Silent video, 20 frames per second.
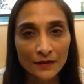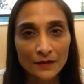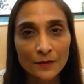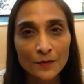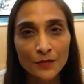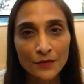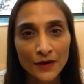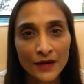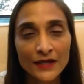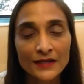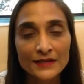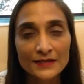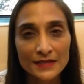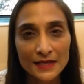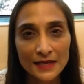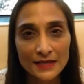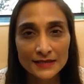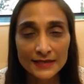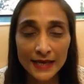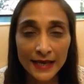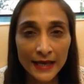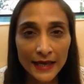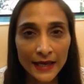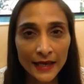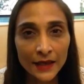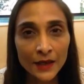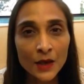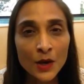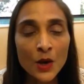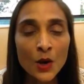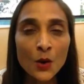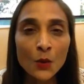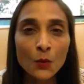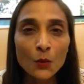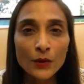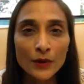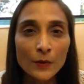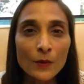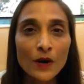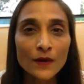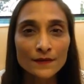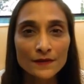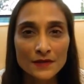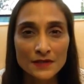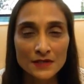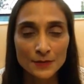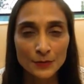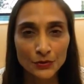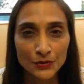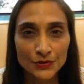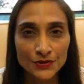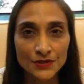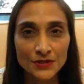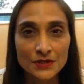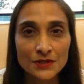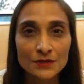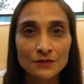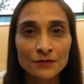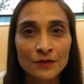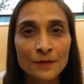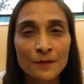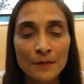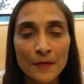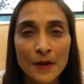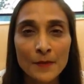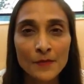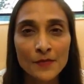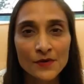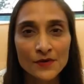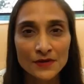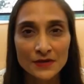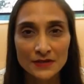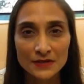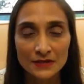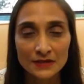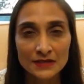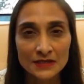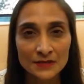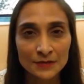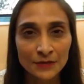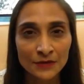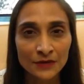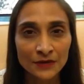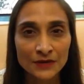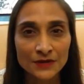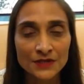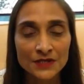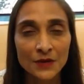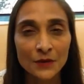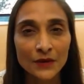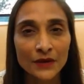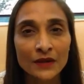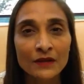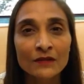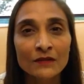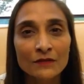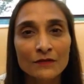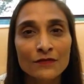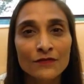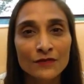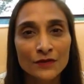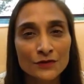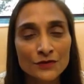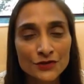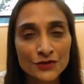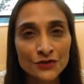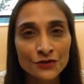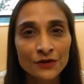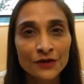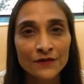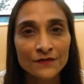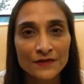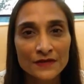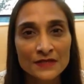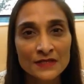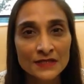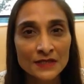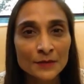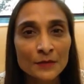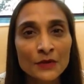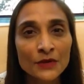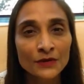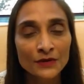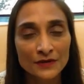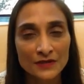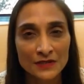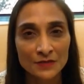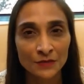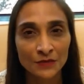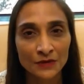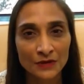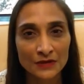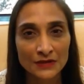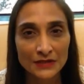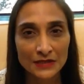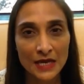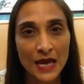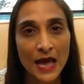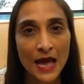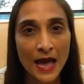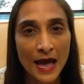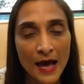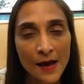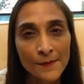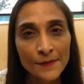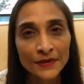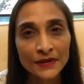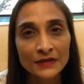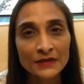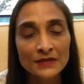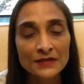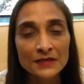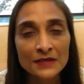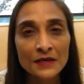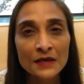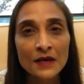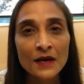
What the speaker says: The brain says, hey, we want this person to remember this experience, so in the future, if a similar experience happens,